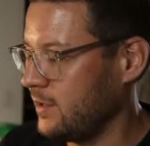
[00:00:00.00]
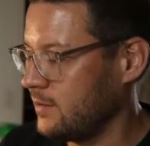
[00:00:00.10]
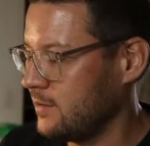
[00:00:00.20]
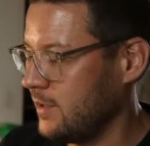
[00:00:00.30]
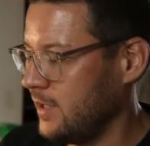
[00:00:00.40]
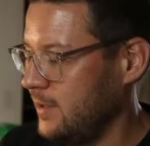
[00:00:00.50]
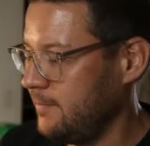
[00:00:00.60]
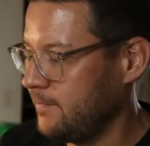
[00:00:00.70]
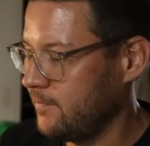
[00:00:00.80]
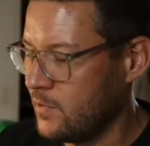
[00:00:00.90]
today,
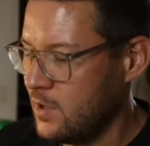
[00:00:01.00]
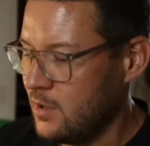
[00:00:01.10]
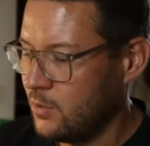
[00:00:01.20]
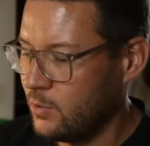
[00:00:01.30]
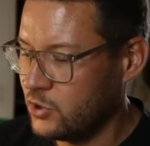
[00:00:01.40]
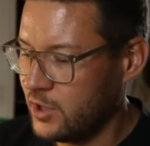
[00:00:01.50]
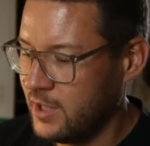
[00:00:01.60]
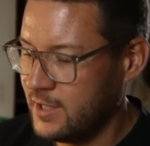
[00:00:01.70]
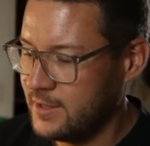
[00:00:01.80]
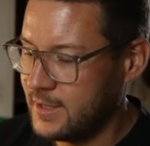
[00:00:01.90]
which
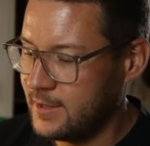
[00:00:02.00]
is